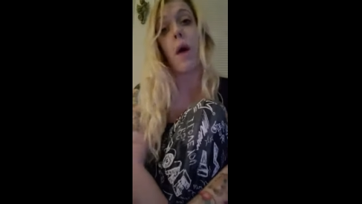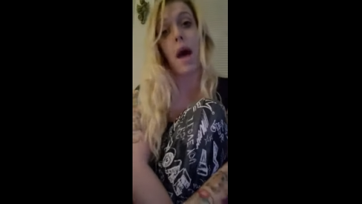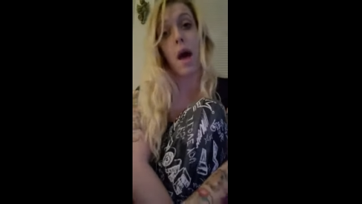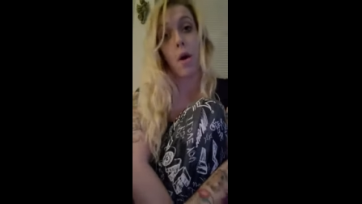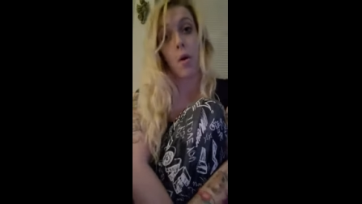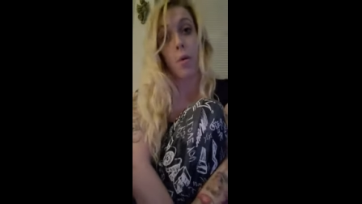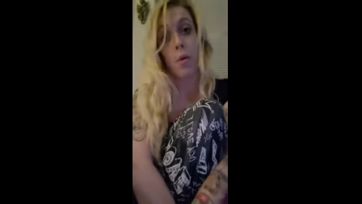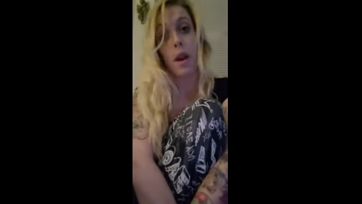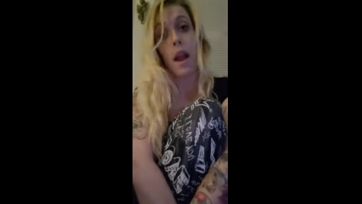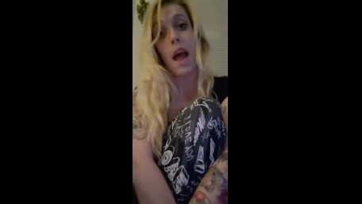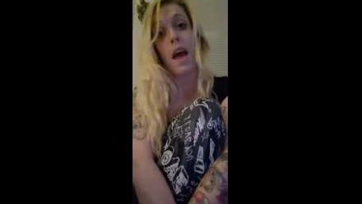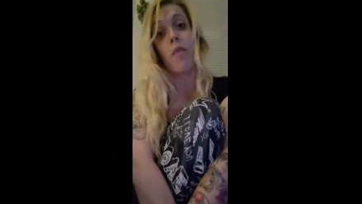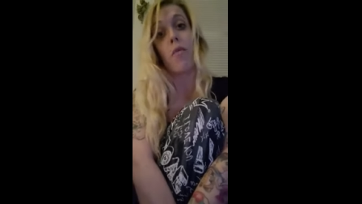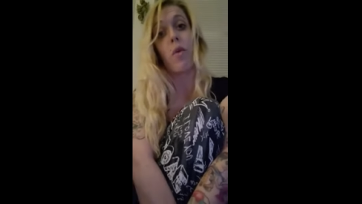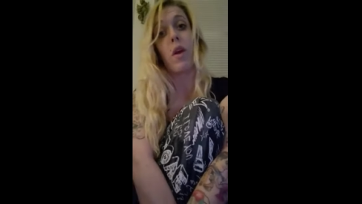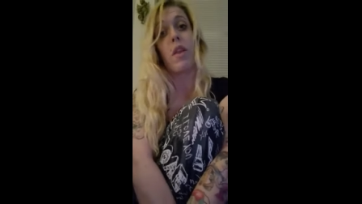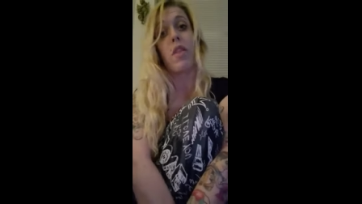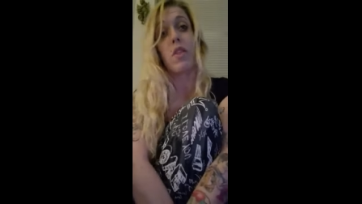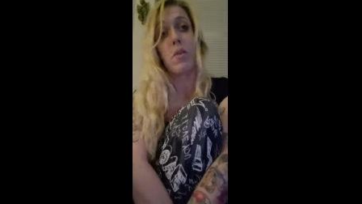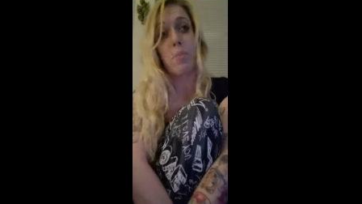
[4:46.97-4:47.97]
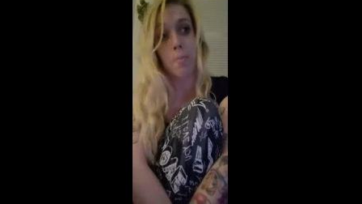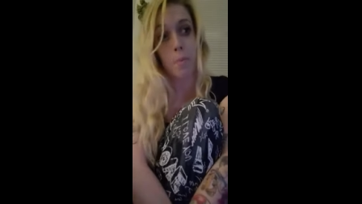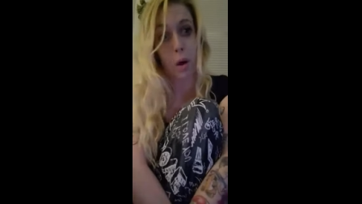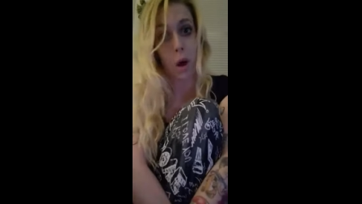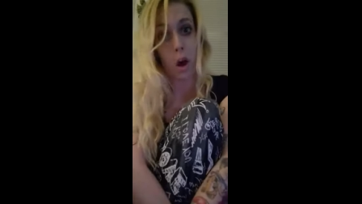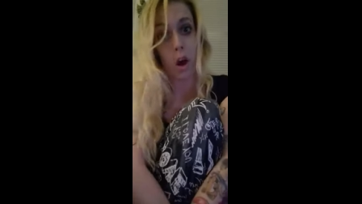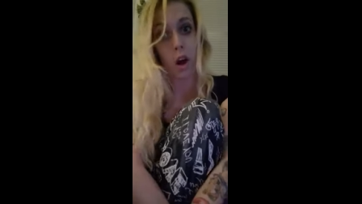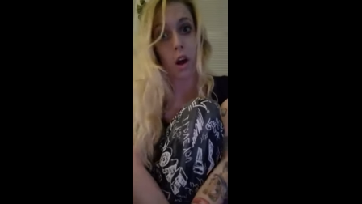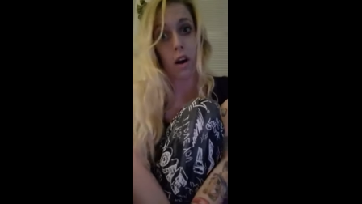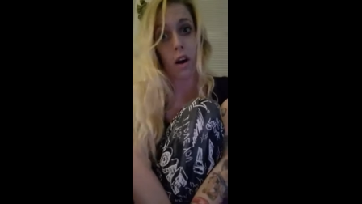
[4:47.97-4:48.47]
out and have one at the
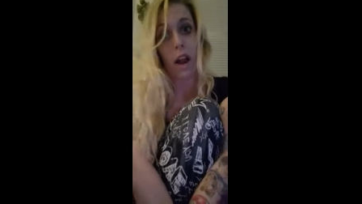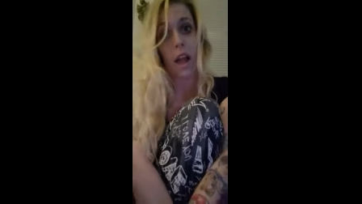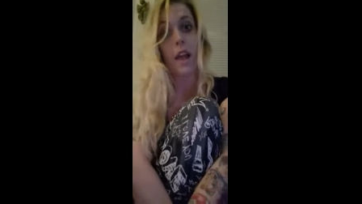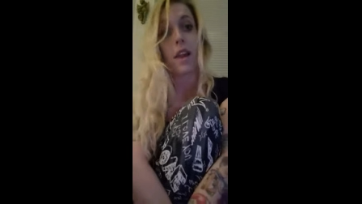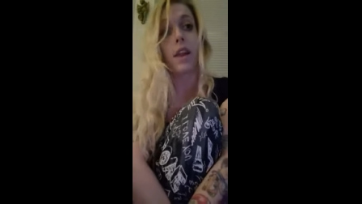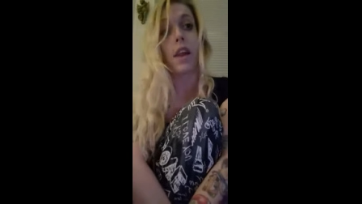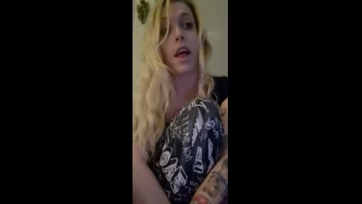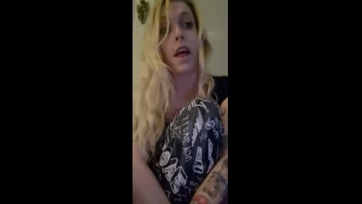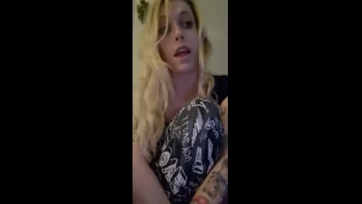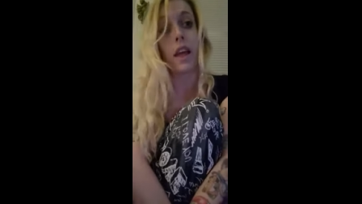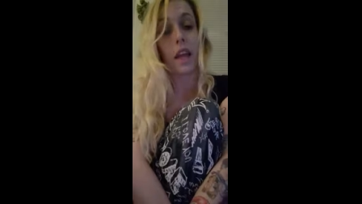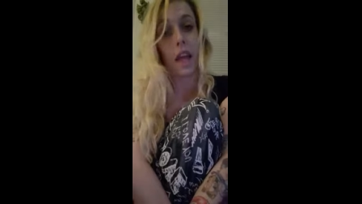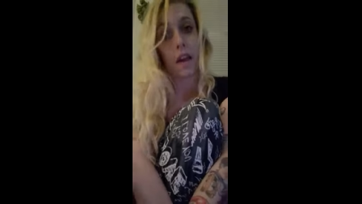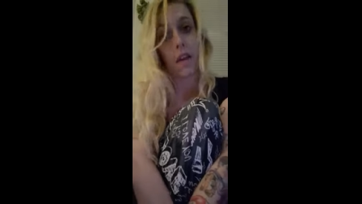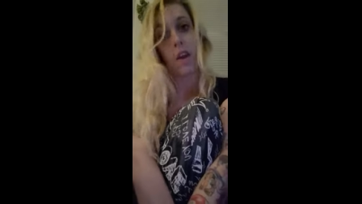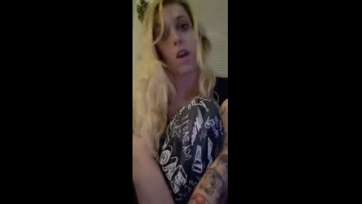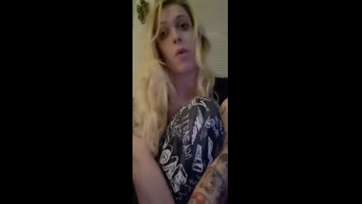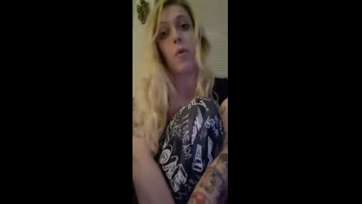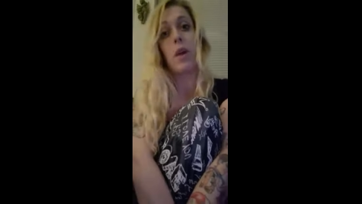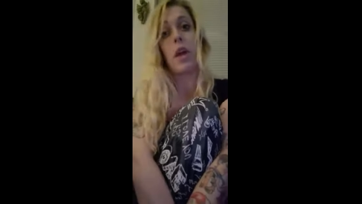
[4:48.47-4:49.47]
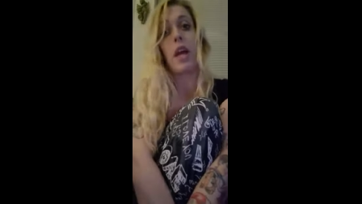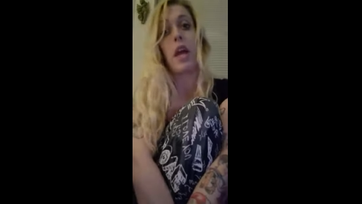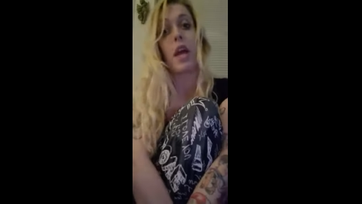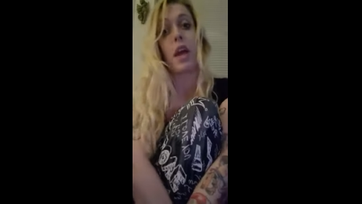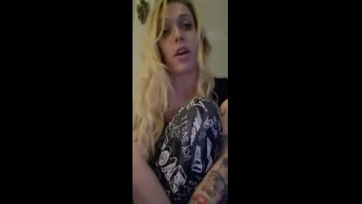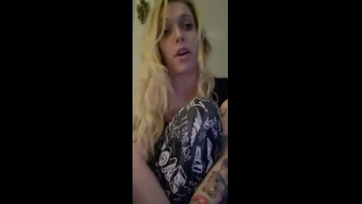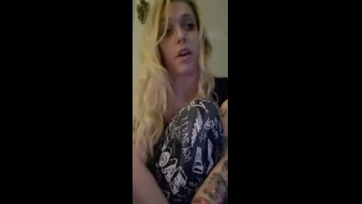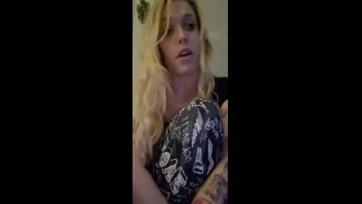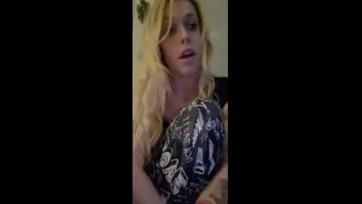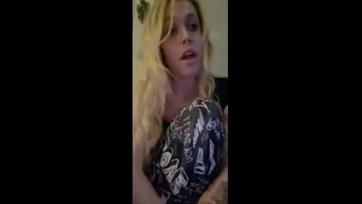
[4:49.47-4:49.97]
bar at like karaoke
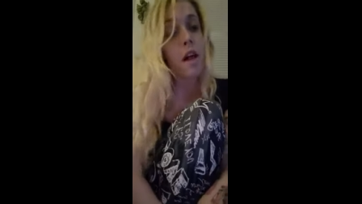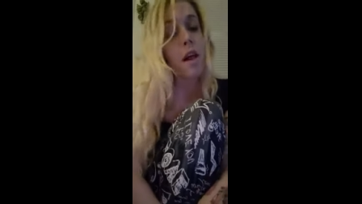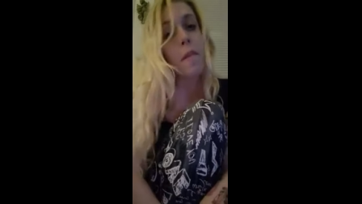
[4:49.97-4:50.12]
or